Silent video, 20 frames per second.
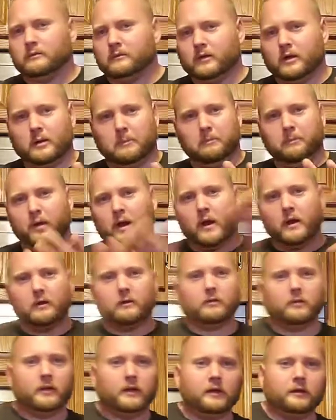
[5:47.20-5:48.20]

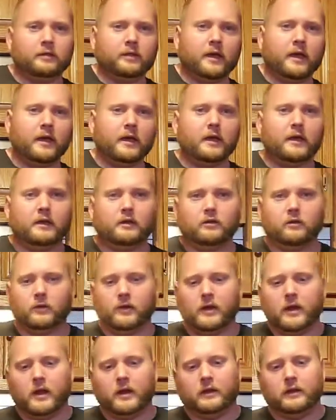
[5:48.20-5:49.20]
Apparently, they
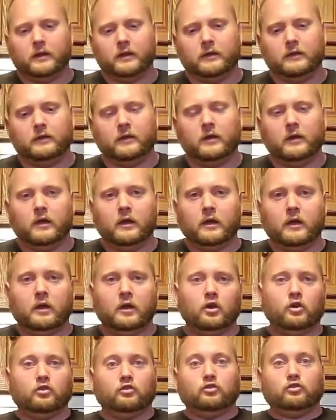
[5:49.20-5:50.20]
created
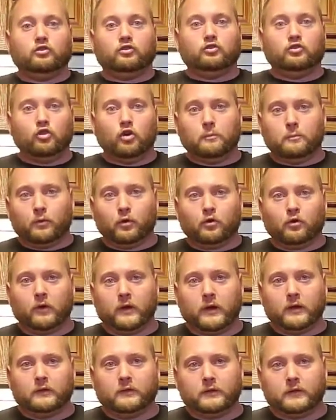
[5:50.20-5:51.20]
super
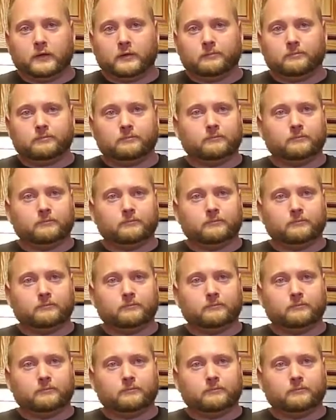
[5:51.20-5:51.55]
creatine,